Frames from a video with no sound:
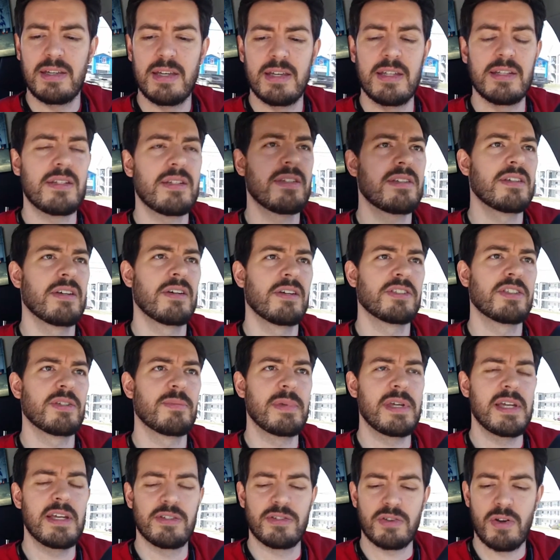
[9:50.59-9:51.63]
is still to
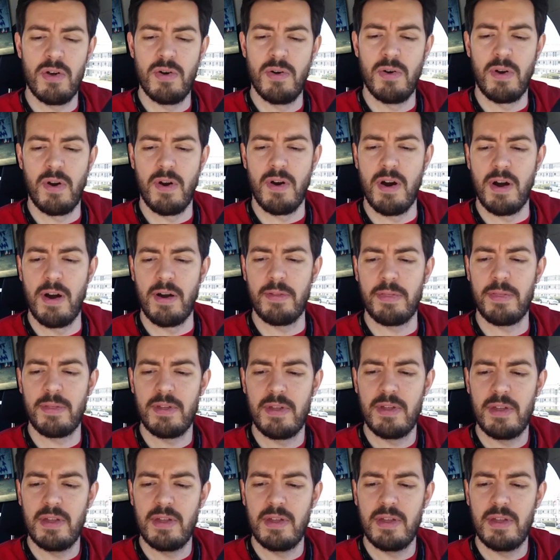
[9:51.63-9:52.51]
me is Hogarth,